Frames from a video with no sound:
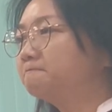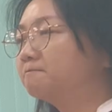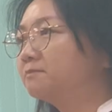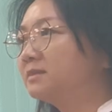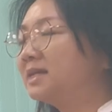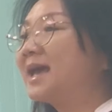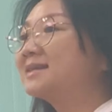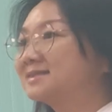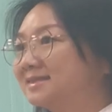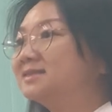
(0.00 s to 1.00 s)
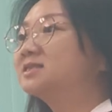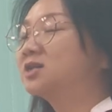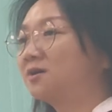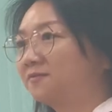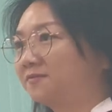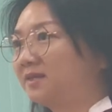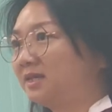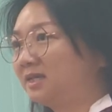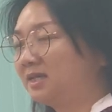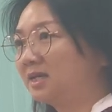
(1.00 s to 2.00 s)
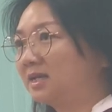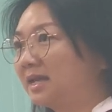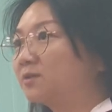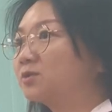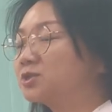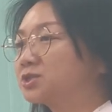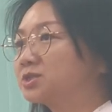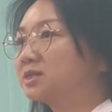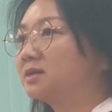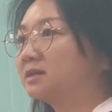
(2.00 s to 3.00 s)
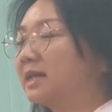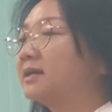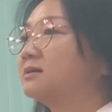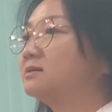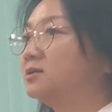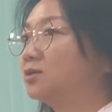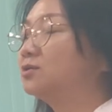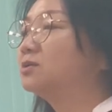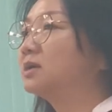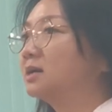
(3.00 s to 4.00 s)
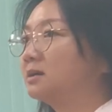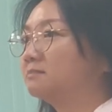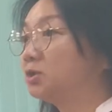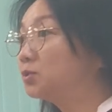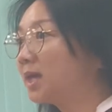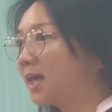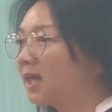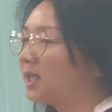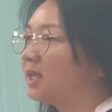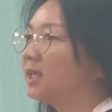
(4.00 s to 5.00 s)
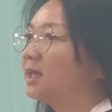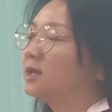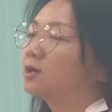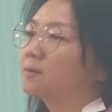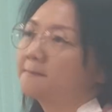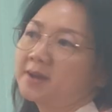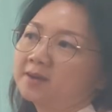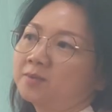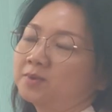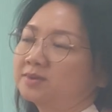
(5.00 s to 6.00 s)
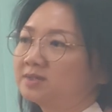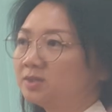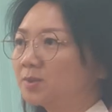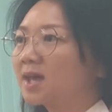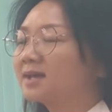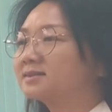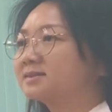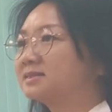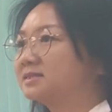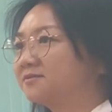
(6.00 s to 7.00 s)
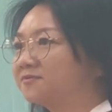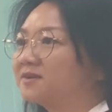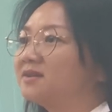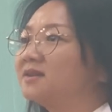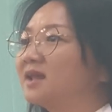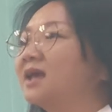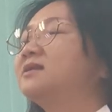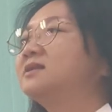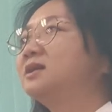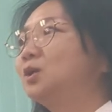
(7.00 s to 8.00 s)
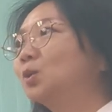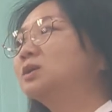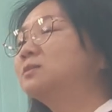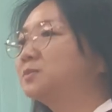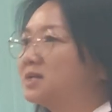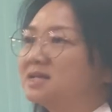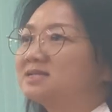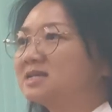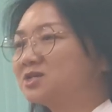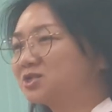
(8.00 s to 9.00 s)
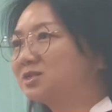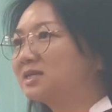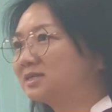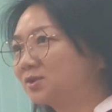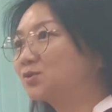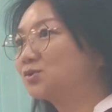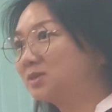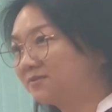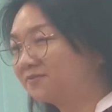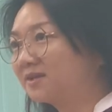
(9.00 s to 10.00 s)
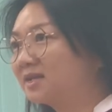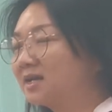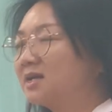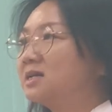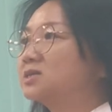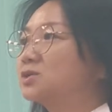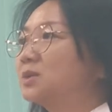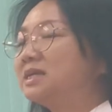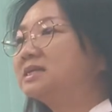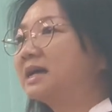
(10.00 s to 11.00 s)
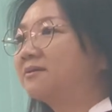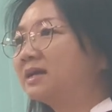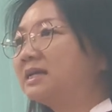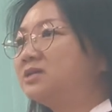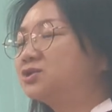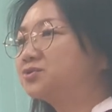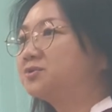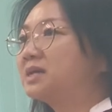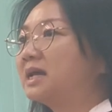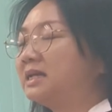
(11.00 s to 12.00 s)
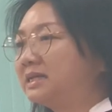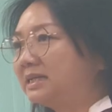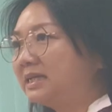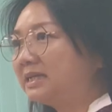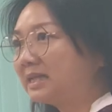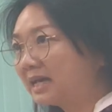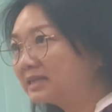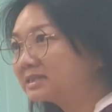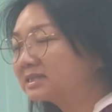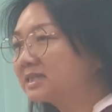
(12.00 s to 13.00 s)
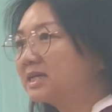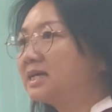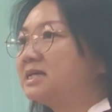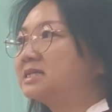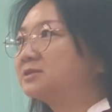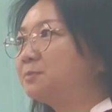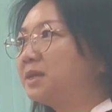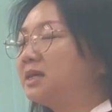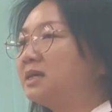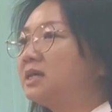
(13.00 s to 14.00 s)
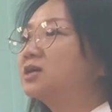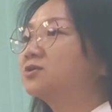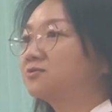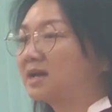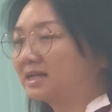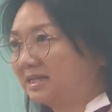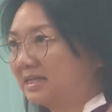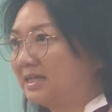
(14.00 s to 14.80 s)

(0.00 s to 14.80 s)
the accent of the language, like UK compared with the US is different, and the local pronunciation is also different. So indirectly, children are learning that in speaking it correctly.